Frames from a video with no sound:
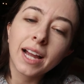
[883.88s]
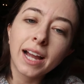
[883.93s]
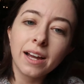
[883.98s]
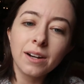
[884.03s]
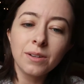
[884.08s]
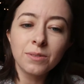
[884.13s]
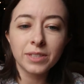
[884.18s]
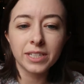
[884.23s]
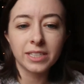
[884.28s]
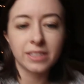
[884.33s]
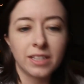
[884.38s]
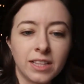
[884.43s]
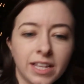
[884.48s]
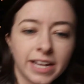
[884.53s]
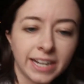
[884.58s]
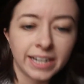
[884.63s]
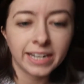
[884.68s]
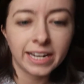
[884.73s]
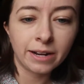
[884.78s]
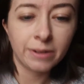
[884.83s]
I don't think the
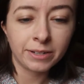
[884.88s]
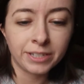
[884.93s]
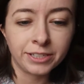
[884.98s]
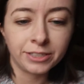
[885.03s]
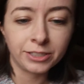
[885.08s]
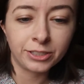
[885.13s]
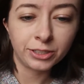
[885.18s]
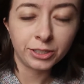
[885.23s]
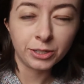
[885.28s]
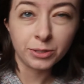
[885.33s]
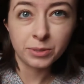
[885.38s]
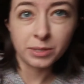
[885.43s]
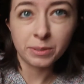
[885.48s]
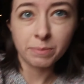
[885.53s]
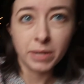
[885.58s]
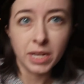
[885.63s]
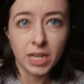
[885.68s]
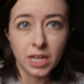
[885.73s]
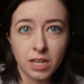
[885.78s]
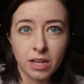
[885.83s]
lighting out here suits
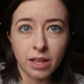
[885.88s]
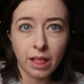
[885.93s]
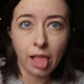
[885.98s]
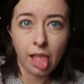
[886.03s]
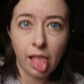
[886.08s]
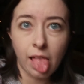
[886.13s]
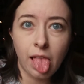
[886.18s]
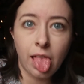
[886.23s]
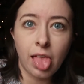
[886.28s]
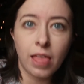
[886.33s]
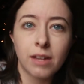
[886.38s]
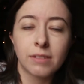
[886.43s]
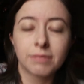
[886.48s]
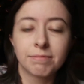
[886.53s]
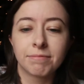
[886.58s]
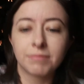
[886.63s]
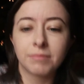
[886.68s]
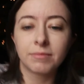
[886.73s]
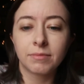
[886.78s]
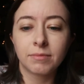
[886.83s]
me,
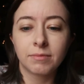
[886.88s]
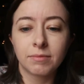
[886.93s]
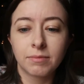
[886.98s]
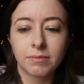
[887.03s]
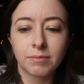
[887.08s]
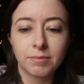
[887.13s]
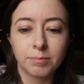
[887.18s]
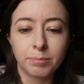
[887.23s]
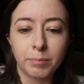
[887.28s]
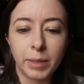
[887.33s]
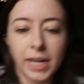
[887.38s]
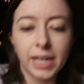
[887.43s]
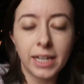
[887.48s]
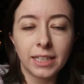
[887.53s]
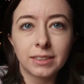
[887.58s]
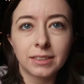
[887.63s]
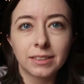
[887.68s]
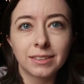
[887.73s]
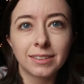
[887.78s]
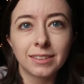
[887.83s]

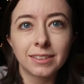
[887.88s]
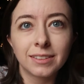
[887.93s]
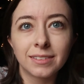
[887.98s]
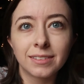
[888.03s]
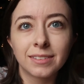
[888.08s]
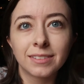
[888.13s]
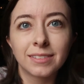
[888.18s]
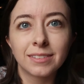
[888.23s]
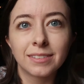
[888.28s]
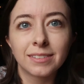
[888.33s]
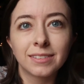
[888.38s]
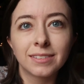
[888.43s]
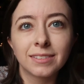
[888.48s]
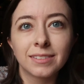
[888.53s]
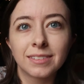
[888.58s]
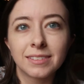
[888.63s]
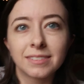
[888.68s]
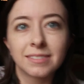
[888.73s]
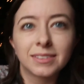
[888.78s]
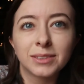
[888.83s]
but
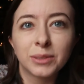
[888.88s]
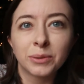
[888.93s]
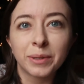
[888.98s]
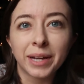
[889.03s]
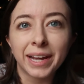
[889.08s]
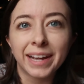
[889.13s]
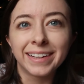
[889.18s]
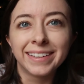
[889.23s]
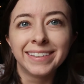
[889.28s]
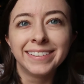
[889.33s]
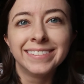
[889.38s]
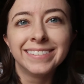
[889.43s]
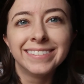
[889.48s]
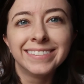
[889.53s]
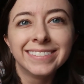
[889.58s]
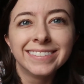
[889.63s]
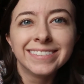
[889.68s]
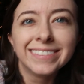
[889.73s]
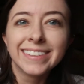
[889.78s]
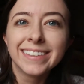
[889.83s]
it's okay.
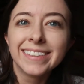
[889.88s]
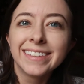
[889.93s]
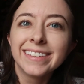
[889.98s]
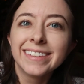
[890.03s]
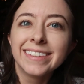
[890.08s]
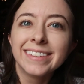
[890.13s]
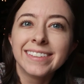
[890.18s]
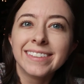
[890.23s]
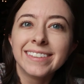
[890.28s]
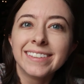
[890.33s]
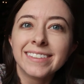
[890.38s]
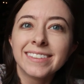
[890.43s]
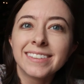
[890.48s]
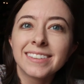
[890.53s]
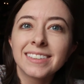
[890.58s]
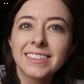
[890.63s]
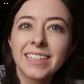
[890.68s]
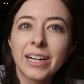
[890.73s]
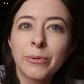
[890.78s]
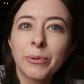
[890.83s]

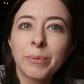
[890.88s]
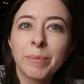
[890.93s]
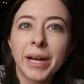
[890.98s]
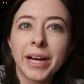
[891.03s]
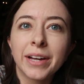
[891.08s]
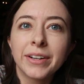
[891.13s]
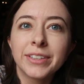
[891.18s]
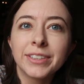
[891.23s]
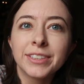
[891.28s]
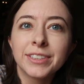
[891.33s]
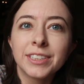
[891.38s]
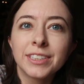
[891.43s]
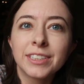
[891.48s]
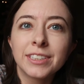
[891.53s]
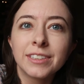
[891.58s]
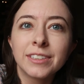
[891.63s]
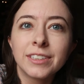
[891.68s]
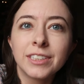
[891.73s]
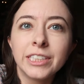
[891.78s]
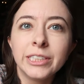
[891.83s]
It's not what matters.
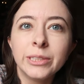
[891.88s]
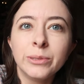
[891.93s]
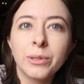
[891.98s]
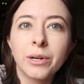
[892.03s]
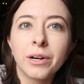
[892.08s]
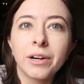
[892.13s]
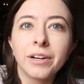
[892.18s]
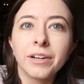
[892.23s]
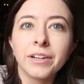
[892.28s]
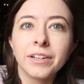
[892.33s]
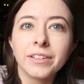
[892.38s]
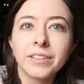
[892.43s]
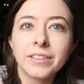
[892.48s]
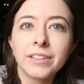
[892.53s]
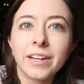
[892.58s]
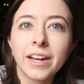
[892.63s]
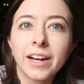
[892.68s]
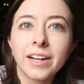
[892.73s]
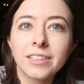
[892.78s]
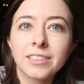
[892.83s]
You are
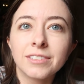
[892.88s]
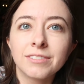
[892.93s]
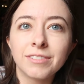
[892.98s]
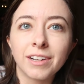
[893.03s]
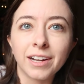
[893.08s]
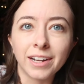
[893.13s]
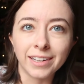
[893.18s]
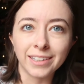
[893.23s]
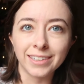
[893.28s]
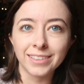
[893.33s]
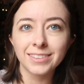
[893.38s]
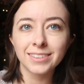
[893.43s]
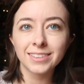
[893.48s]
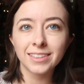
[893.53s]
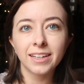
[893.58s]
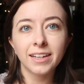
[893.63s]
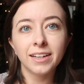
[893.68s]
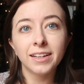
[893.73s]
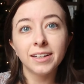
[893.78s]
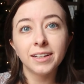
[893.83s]
not defined
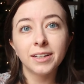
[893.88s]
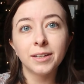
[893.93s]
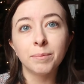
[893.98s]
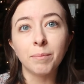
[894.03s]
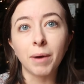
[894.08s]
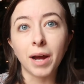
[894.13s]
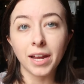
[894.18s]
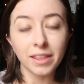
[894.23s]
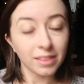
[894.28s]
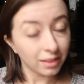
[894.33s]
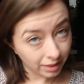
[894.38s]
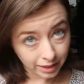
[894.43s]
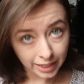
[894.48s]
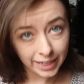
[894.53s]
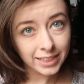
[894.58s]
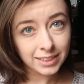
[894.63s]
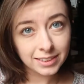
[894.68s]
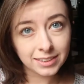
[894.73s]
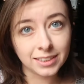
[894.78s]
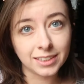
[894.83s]
by the
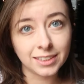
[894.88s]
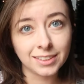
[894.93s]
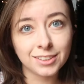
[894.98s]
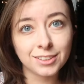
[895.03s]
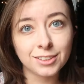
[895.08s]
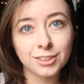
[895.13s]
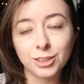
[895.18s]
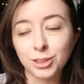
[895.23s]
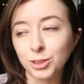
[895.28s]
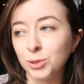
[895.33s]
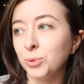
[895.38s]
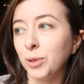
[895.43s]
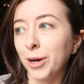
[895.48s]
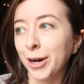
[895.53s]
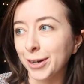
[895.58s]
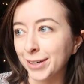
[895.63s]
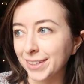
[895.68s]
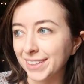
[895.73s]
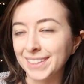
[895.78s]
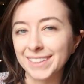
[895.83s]
lighting you
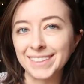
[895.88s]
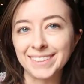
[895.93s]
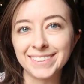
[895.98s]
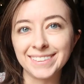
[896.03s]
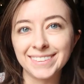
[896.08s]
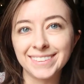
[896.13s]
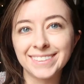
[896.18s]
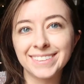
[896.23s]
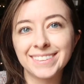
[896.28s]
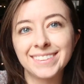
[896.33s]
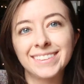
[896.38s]
are in.